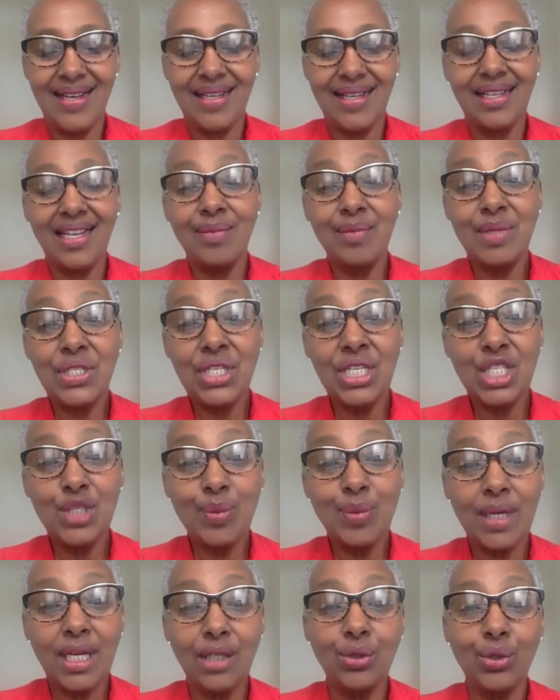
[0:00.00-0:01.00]
climate change,
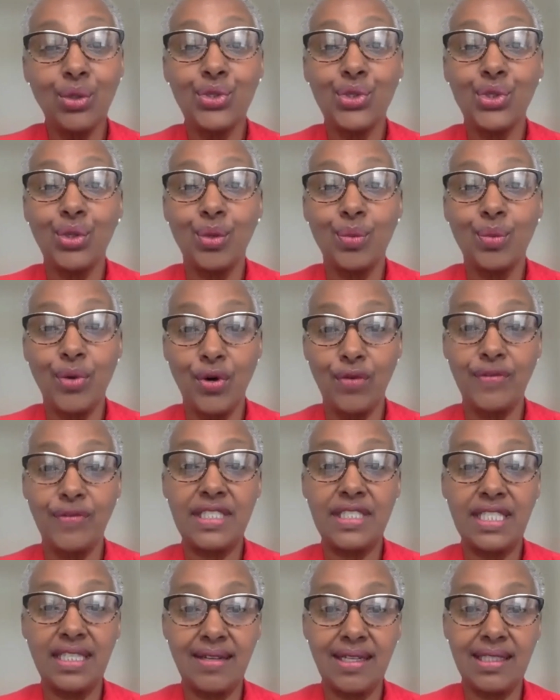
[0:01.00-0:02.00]
but are also
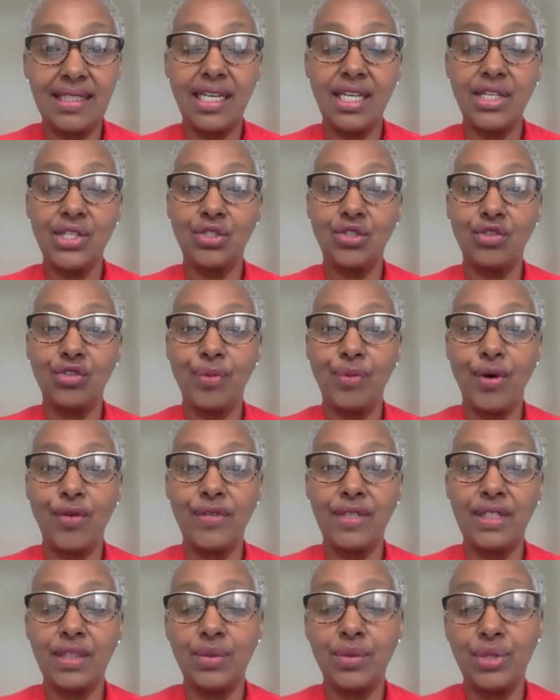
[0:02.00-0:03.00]
poverty, eradication of
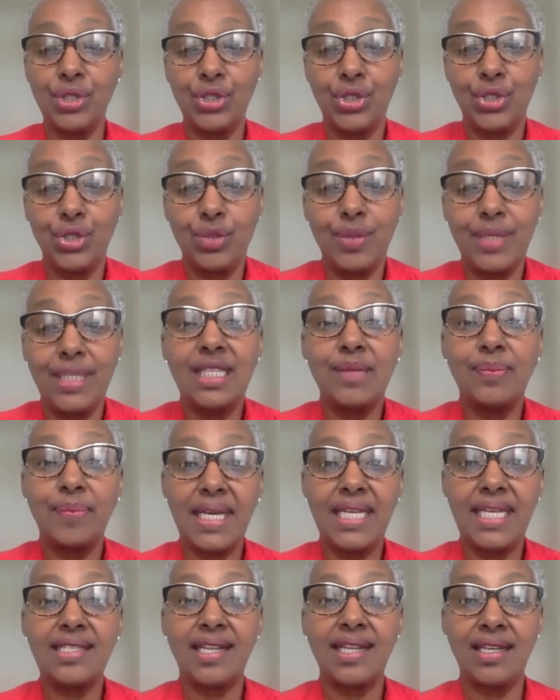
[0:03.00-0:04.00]
poverty, which should be at the
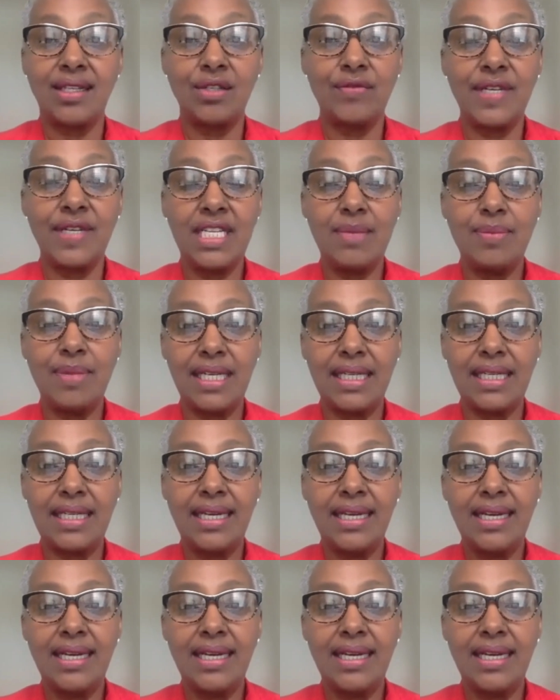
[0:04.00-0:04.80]
baseline of anybody.